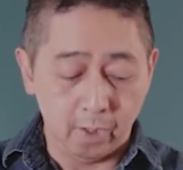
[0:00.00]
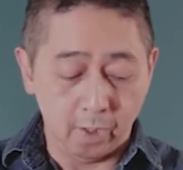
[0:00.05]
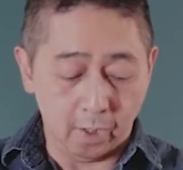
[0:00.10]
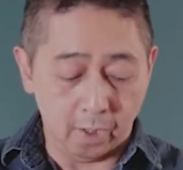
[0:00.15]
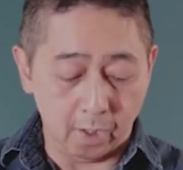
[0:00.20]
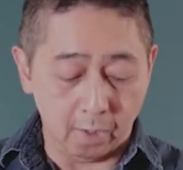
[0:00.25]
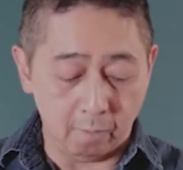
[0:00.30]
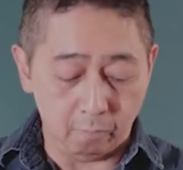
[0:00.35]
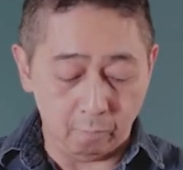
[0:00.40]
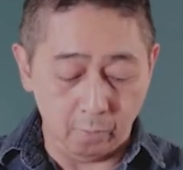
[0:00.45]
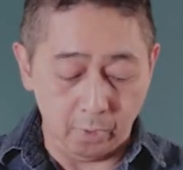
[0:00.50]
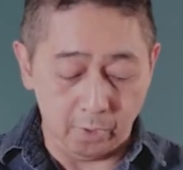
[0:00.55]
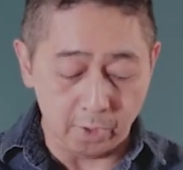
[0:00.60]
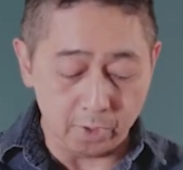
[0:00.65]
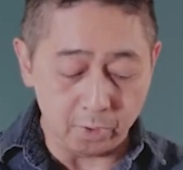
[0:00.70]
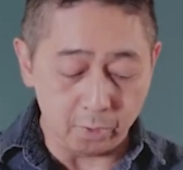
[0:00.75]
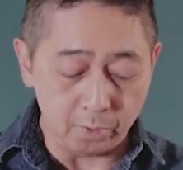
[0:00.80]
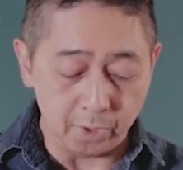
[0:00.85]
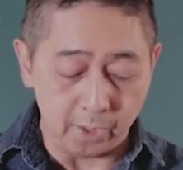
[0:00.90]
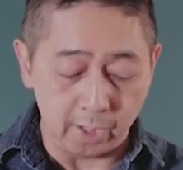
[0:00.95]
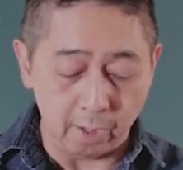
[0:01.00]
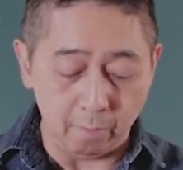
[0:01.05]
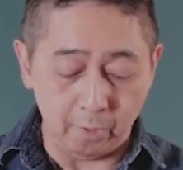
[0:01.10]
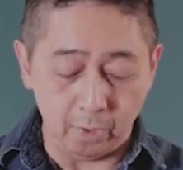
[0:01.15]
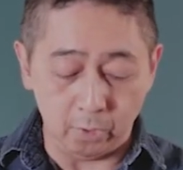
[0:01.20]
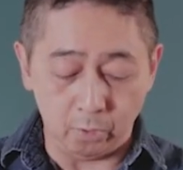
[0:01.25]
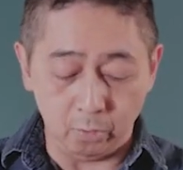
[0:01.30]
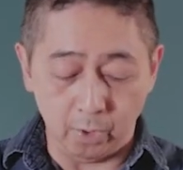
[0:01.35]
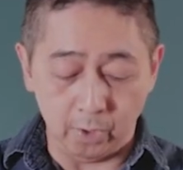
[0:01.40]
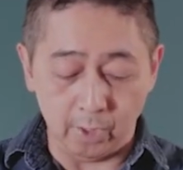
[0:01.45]
Uh, with this also come with
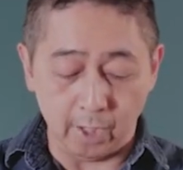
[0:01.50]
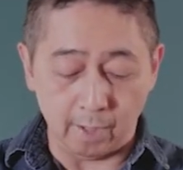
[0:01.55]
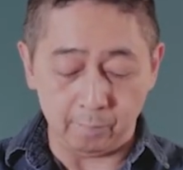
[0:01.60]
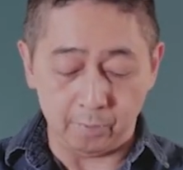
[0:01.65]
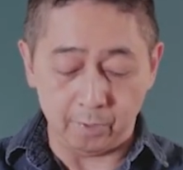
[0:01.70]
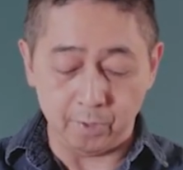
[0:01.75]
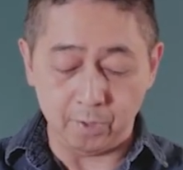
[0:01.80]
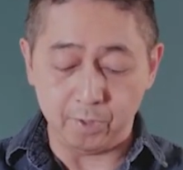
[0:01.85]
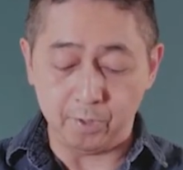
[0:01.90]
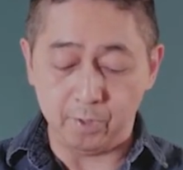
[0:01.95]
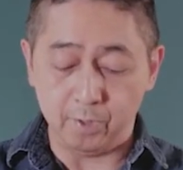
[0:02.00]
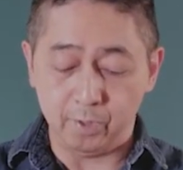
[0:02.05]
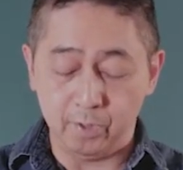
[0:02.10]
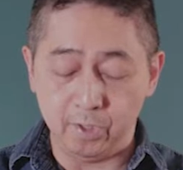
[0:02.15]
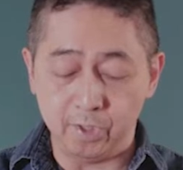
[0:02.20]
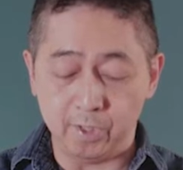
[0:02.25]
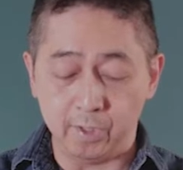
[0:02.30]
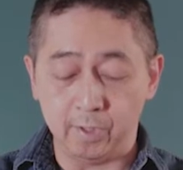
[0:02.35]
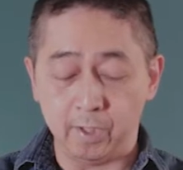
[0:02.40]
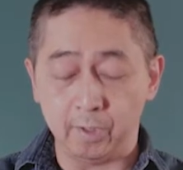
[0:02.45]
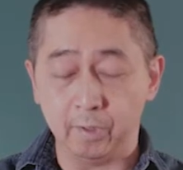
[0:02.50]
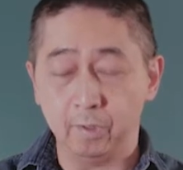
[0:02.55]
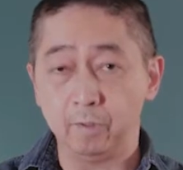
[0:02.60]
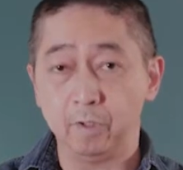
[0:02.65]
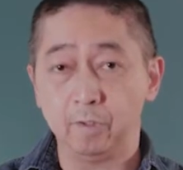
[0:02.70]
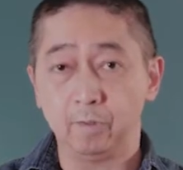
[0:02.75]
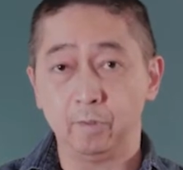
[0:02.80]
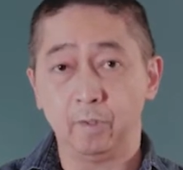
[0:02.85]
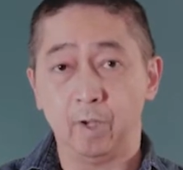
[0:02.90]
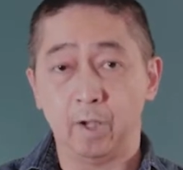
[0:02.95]
the two adapters. This
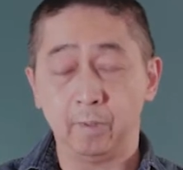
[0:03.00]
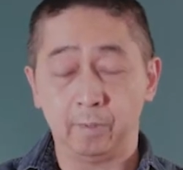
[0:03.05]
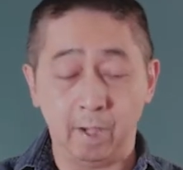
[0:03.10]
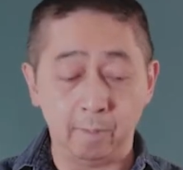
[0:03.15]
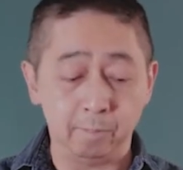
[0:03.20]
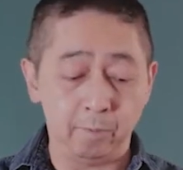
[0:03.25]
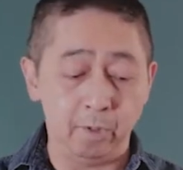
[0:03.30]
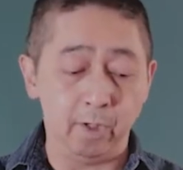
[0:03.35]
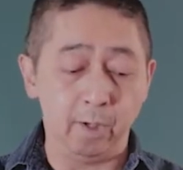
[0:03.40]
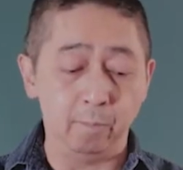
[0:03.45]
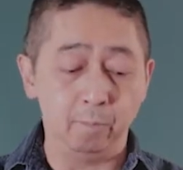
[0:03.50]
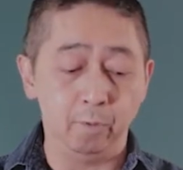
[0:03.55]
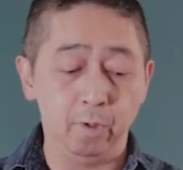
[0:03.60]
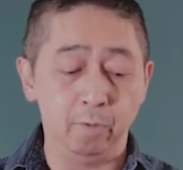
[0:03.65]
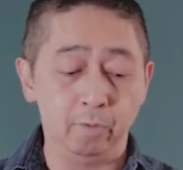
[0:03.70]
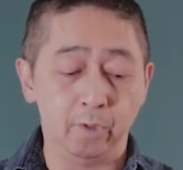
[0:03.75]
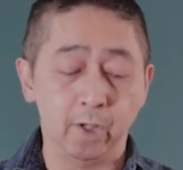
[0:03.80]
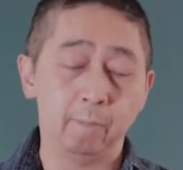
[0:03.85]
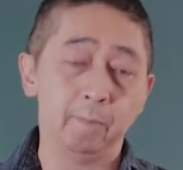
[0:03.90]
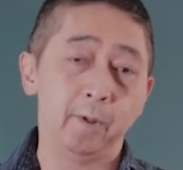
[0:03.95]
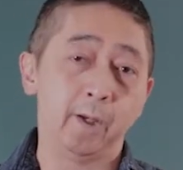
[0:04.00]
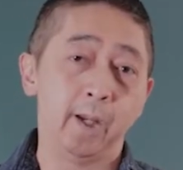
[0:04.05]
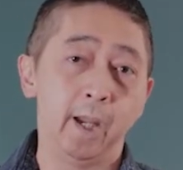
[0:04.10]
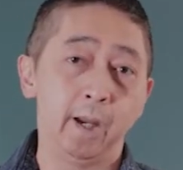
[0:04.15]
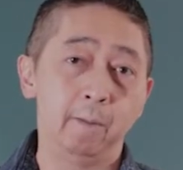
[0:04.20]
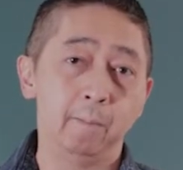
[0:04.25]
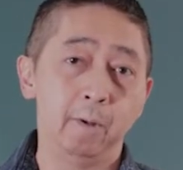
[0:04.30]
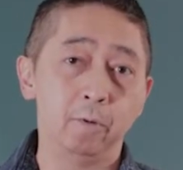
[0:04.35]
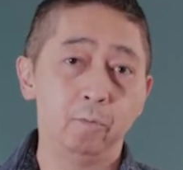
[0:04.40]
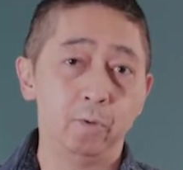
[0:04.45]
adapter, adapter you can put on top of the
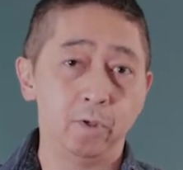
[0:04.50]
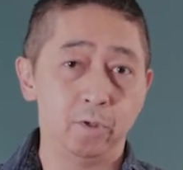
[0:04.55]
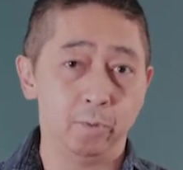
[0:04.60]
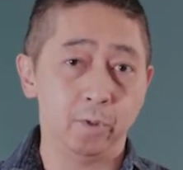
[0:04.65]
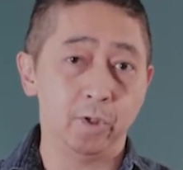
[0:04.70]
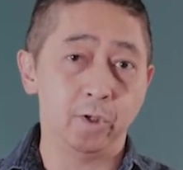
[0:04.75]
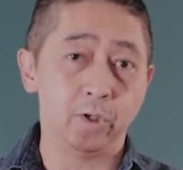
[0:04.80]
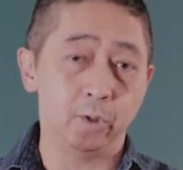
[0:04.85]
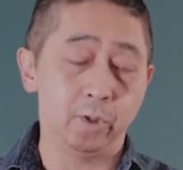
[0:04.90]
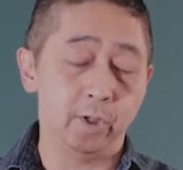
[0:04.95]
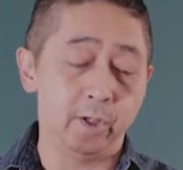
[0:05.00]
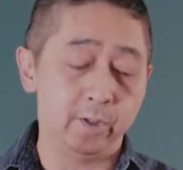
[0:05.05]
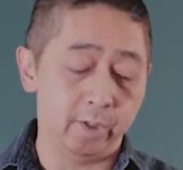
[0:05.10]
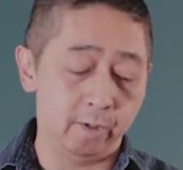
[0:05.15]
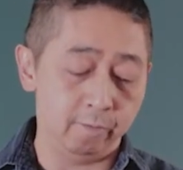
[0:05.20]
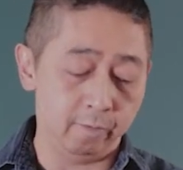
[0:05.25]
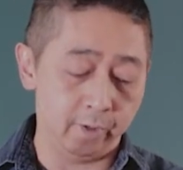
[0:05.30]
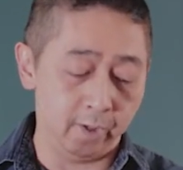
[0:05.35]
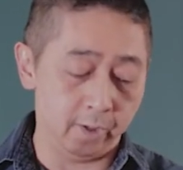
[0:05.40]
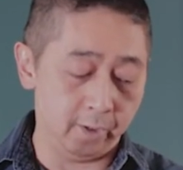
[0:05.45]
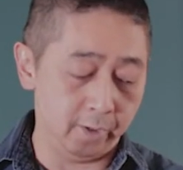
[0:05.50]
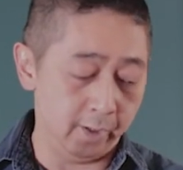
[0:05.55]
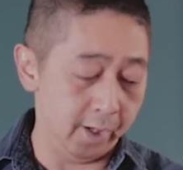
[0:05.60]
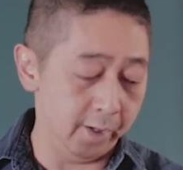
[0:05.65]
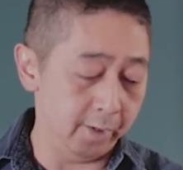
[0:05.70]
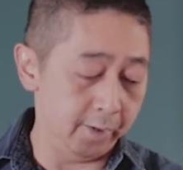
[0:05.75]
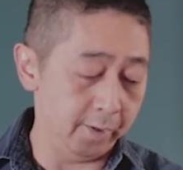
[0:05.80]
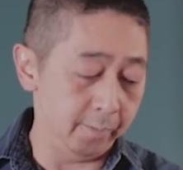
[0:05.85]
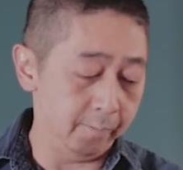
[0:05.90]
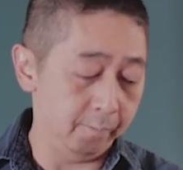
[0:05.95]
camera, which we're going to show the, uh,
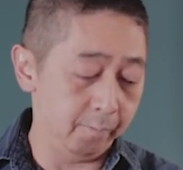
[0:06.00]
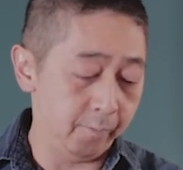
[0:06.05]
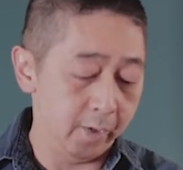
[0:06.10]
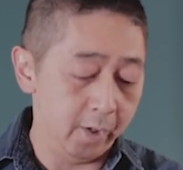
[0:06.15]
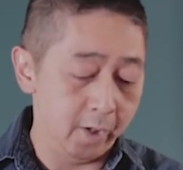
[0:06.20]
later.